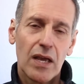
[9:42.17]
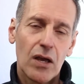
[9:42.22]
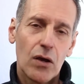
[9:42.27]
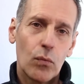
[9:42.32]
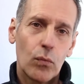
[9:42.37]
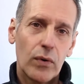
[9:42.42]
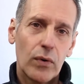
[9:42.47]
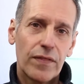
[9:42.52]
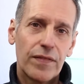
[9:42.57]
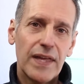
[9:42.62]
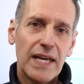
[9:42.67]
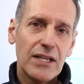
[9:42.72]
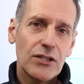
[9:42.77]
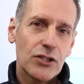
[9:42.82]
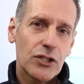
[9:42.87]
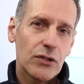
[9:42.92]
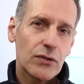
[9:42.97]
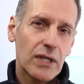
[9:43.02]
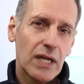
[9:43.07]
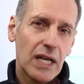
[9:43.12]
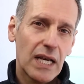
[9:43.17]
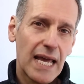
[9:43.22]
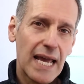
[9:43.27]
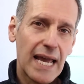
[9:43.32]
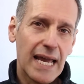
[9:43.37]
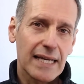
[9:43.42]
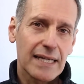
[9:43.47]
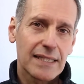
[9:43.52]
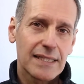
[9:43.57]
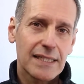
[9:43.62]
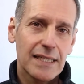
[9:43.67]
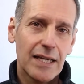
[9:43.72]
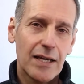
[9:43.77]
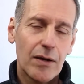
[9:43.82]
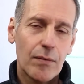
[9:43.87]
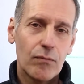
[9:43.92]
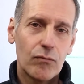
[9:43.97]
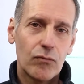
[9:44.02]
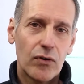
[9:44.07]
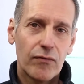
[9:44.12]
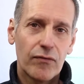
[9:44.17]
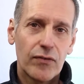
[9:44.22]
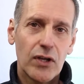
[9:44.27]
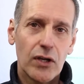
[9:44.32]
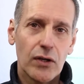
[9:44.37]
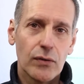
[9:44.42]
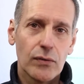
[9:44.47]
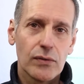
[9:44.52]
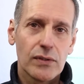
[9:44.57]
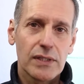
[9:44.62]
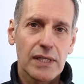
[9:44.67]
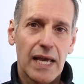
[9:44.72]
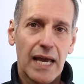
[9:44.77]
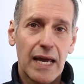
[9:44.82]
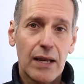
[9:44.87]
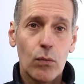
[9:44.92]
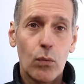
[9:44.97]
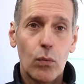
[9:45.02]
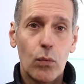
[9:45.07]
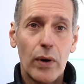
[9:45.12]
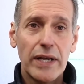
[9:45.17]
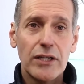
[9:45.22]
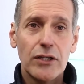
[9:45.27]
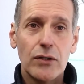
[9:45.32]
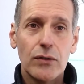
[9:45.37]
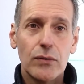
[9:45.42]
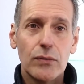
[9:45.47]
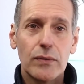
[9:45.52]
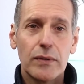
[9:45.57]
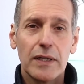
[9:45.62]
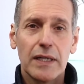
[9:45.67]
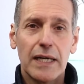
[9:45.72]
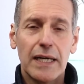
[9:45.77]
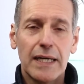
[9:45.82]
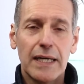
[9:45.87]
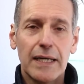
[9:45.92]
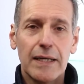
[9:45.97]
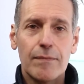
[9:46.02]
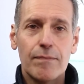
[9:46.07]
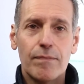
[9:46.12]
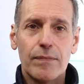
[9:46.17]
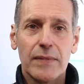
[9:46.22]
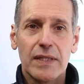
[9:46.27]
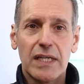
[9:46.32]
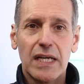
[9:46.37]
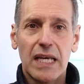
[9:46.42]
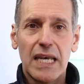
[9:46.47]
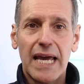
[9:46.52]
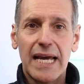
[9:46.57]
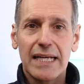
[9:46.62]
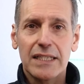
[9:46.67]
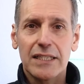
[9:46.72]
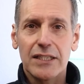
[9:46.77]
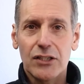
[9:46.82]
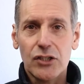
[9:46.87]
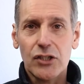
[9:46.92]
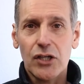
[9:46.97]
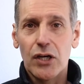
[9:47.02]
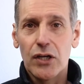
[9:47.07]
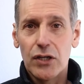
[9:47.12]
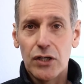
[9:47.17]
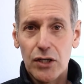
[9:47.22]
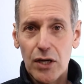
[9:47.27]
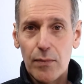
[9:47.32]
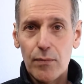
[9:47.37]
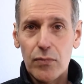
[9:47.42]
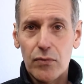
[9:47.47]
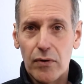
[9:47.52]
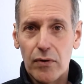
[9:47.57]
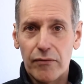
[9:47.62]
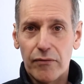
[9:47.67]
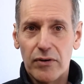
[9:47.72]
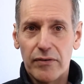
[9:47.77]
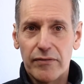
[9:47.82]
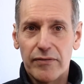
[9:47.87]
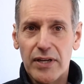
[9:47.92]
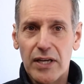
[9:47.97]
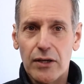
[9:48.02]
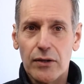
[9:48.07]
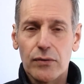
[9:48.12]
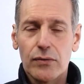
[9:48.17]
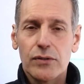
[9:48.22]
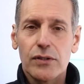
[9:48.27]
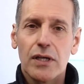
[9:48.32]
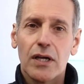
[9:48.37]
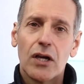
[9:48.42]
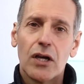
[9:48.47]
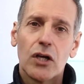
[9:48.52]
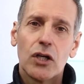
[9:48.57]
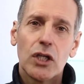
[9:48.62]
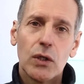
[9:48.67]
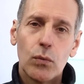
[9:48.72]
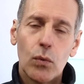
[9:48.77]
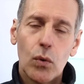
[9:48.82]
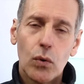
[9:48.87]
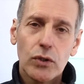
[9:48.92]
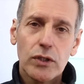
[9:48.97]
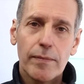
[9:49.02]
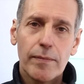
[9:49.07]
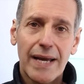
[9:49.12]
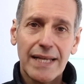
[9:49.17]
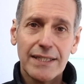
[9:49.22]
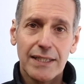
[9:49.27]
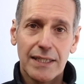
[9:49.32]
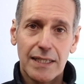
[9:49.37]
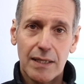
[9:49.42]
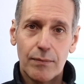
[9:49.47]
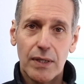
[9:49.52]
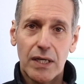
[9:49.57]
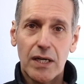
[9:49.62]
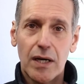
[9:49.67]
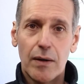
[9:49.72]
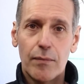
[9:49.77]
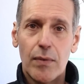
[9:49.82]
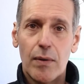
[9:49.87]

With these you collect reviews, and when you collect a certain number of reviews, you automatically become a